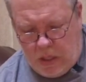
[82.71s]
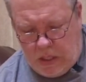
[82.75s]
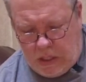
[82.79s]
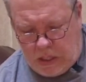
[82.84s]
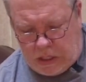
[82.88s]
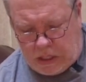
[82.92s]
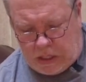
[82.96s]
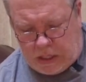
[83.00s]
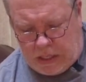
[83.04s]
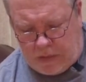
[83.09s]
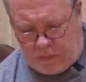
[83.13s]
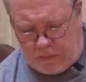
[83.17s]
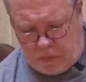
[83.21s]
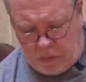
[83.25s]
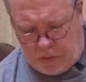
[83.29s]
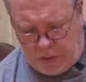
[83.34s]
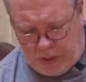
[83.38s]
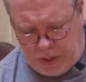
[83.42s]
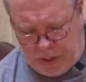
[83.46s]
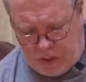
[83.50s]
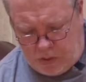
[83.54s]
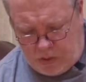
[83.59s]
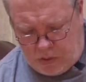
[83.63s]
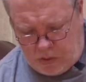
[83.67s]
several
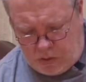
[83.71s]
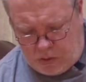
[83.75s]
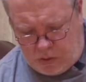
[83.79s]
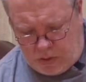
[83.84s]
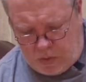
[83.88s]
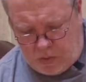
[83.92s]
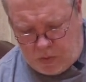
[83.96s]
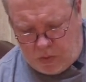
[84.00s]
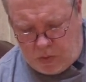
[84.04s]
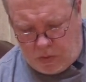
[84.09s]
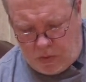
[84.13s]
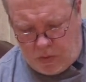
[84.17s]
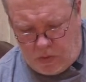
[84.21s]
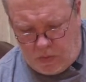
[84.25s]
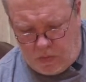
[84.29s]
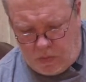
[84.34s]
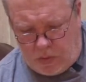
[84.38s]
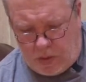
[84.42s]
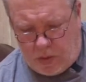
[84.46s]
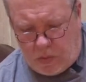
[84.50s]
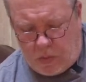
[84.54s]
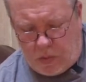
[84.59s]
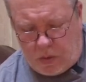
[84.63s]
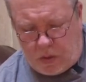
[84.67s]
years that were
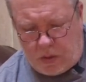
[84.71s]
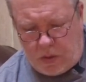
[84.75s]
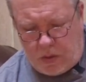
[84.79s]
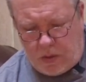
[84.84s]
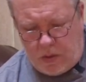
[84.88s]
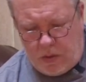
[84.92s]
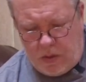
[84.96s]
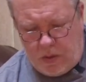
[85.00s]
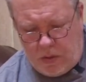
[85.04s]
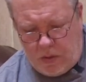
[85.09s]
good.